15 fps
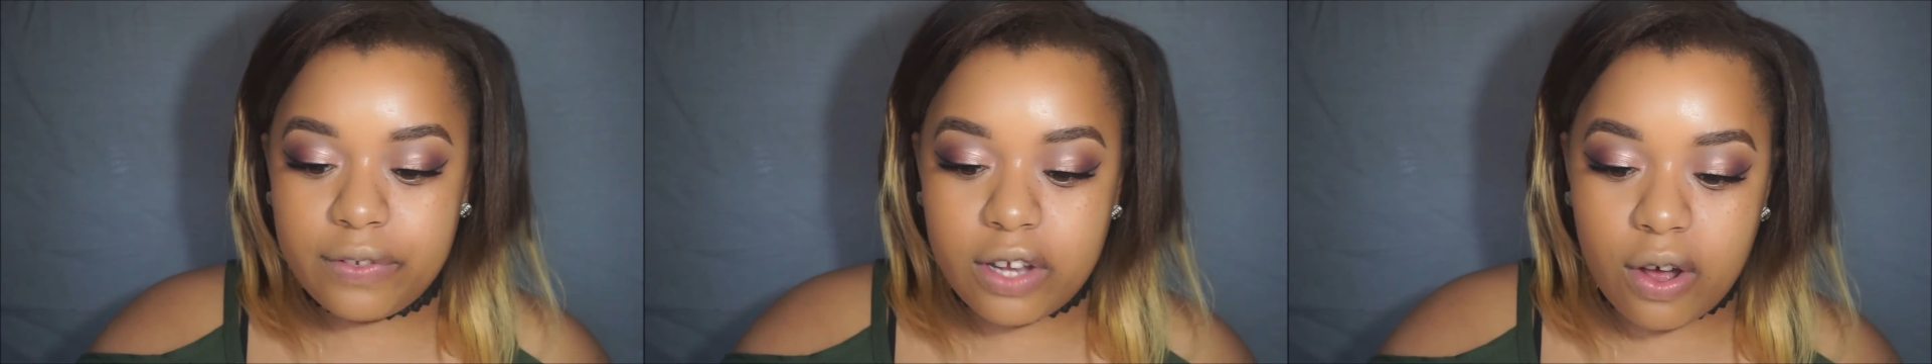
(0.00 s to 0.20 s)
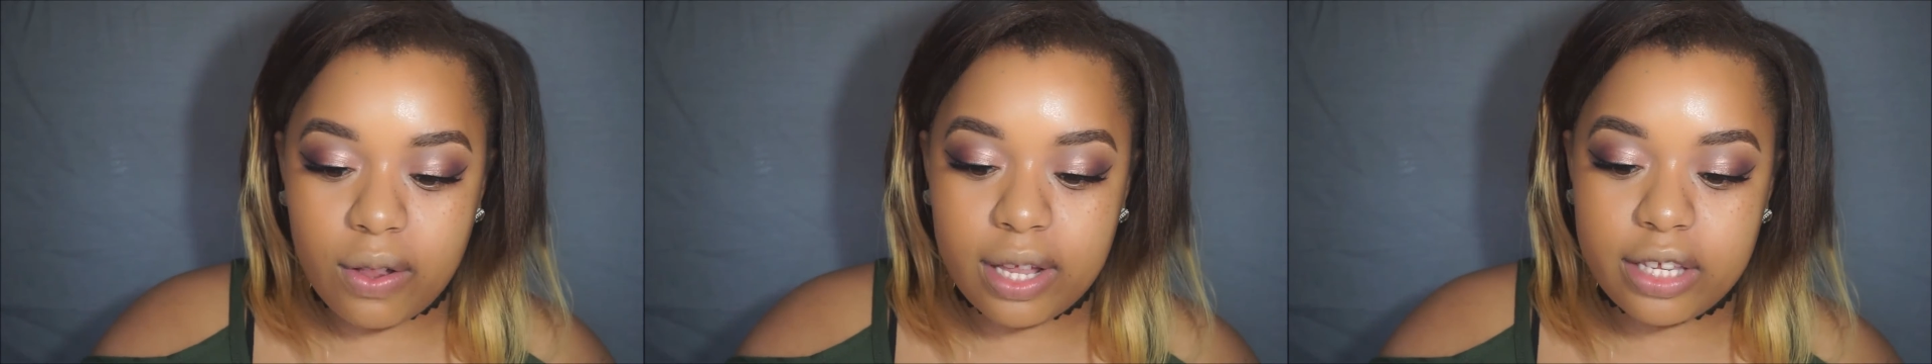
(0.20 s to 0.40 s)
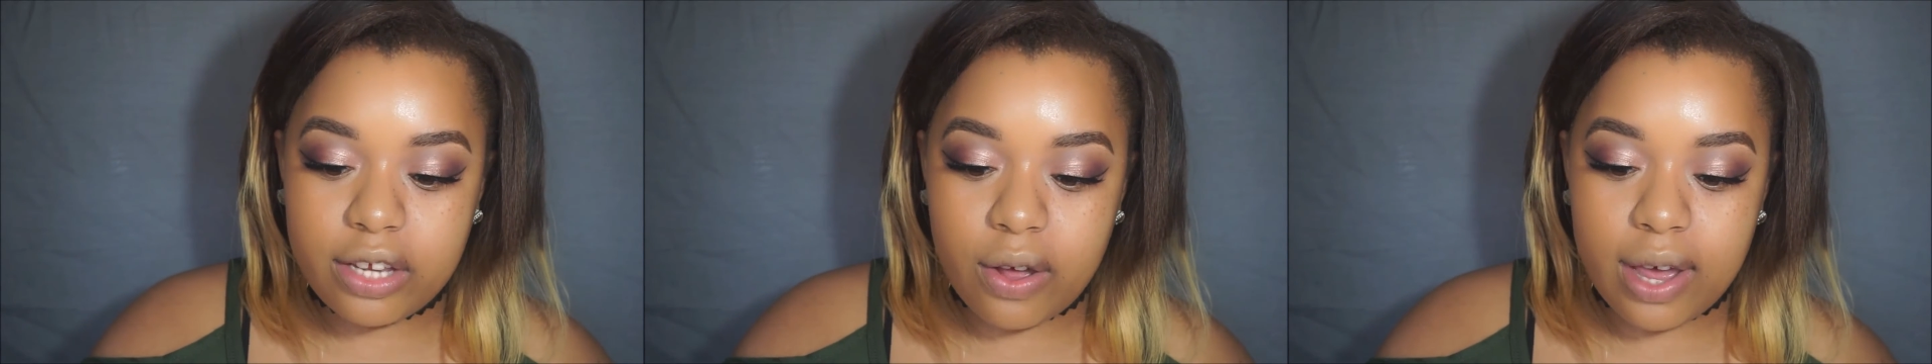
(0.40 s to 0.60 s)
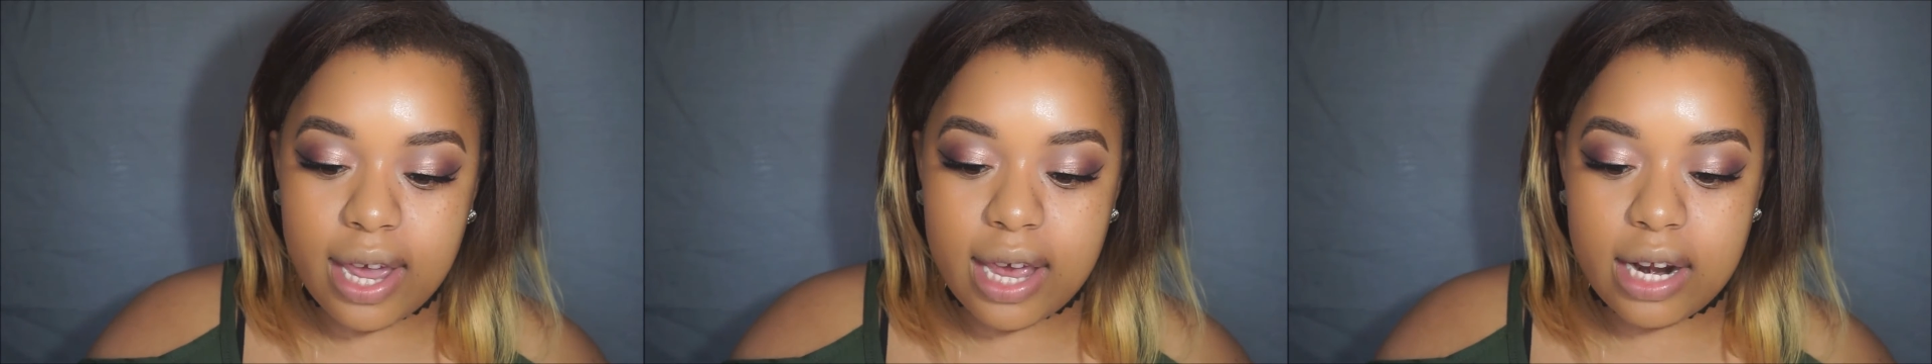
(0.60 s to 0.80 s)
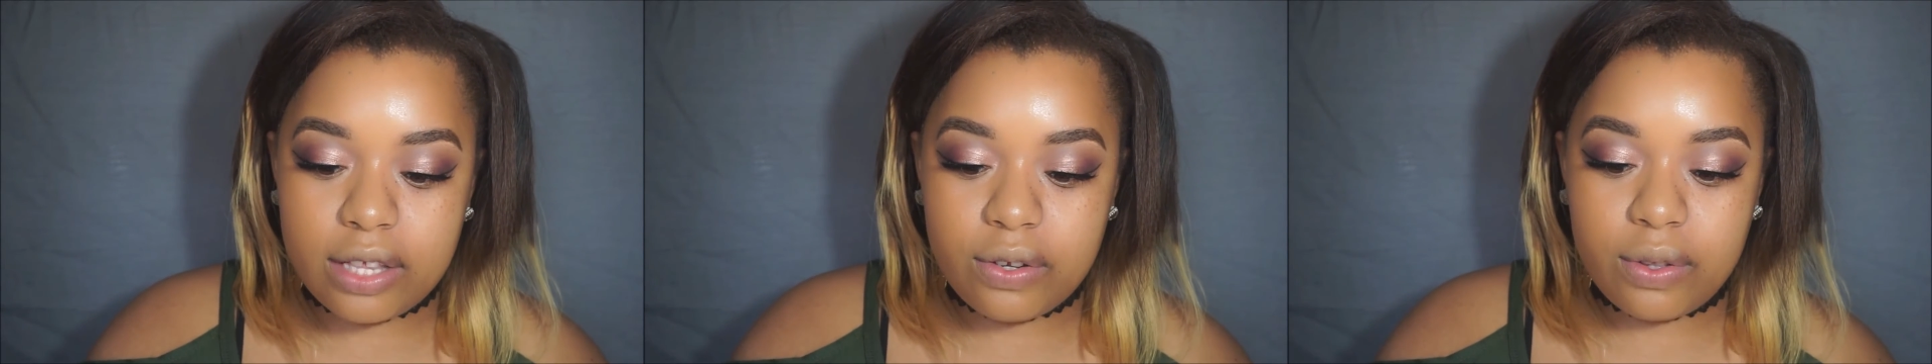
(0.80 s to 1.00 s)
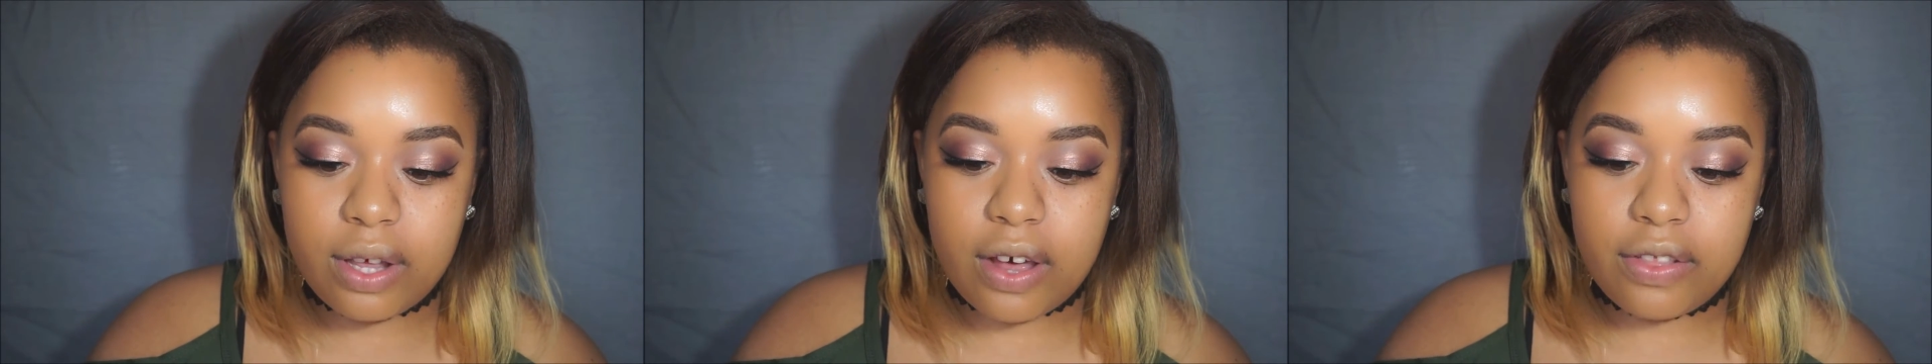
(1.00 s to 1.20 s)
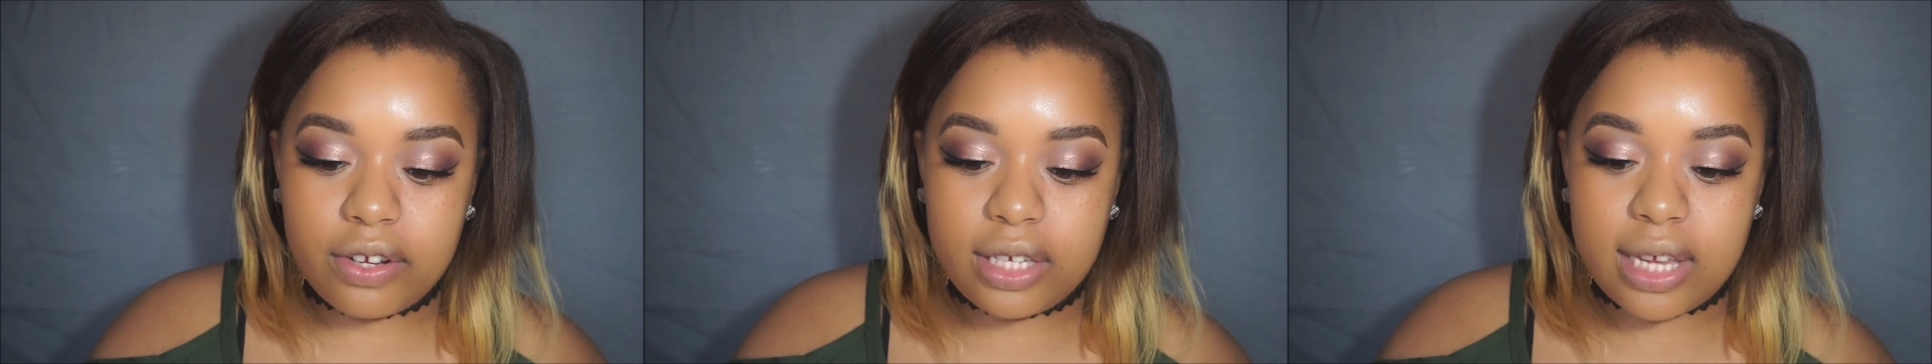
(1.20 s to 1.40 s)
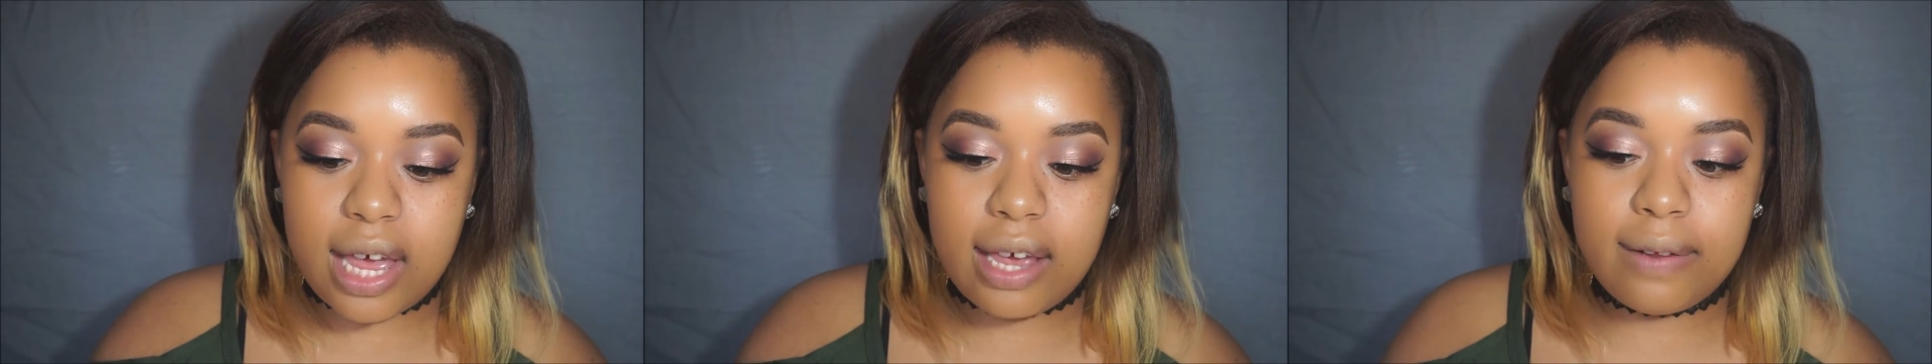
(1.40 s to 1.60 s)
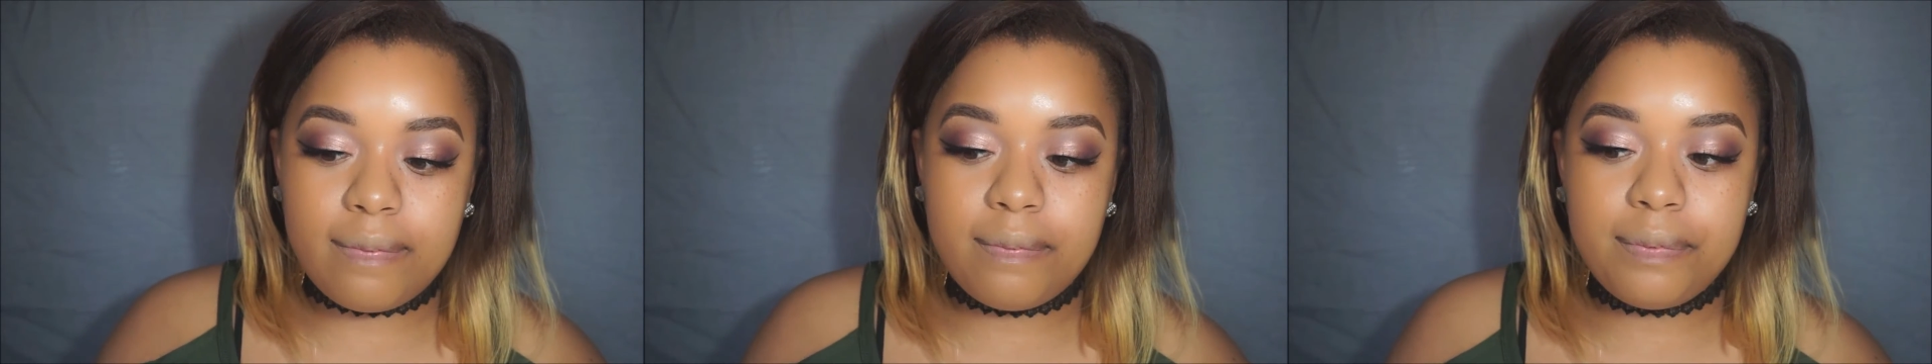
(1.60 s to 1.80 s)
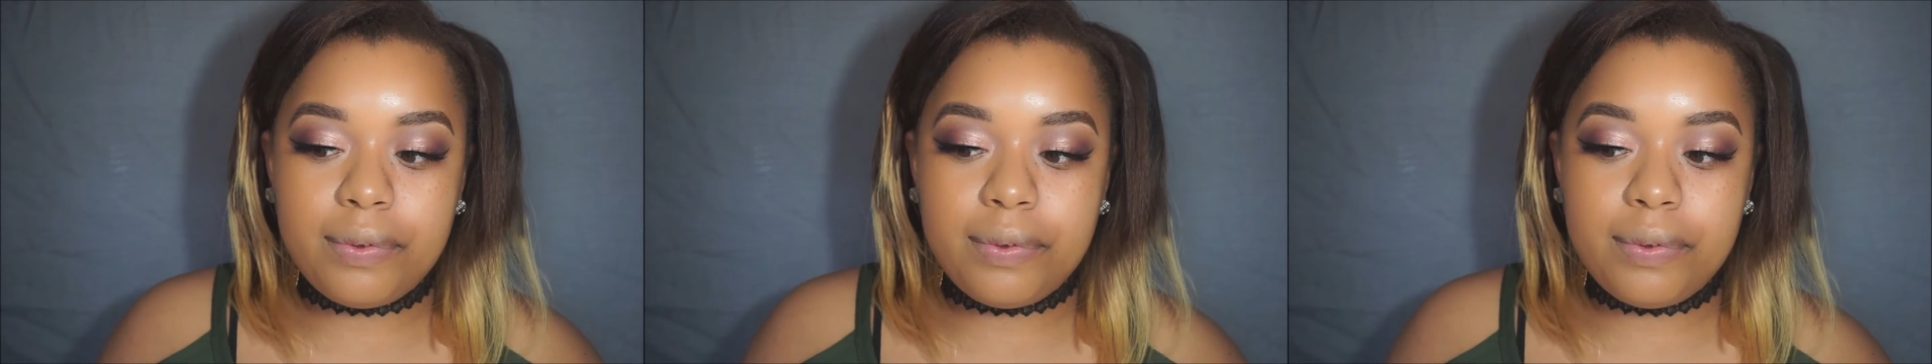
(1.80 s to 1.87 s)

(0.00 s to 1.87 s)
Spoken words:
So let's go ahead and do the other side.